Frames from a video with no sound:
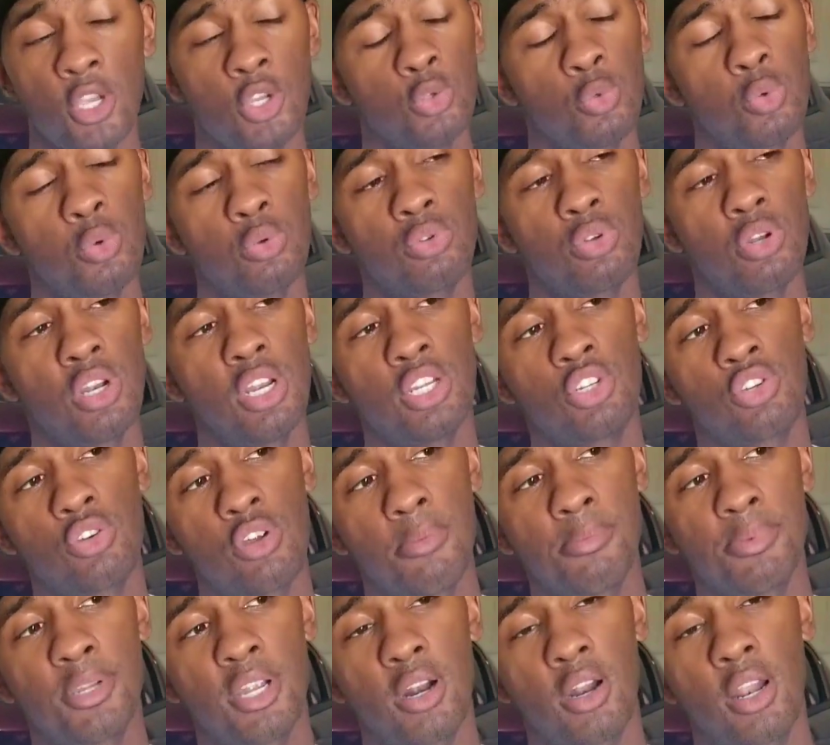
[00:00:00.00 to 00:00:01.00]
Go to the
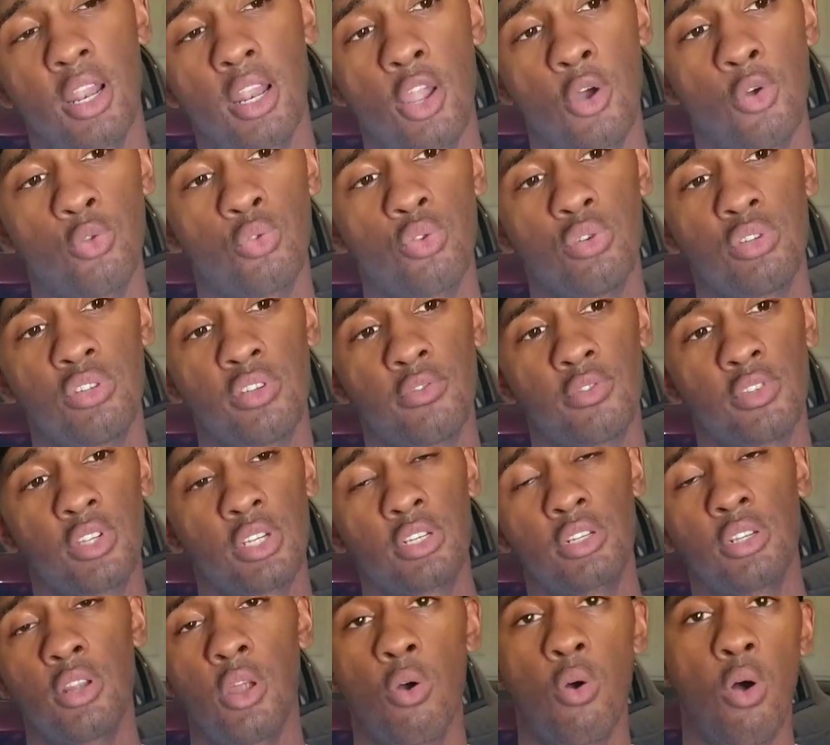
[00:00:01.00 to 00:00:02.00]
Instagram channel,
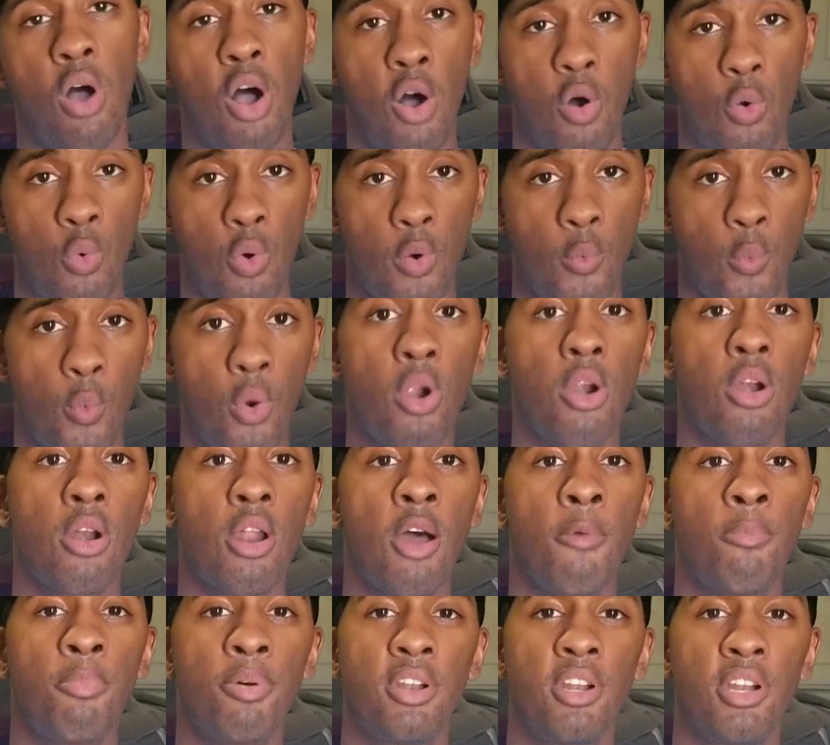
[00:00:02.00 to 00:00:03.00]
Load376Slow, all one word.
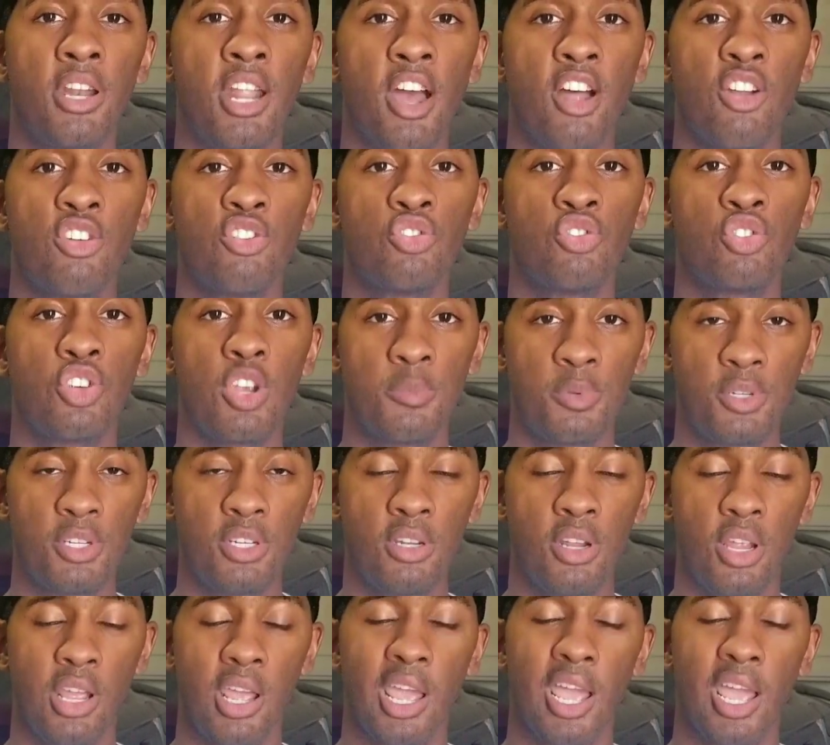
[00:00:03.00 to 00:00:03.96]
I'll put it down in the description.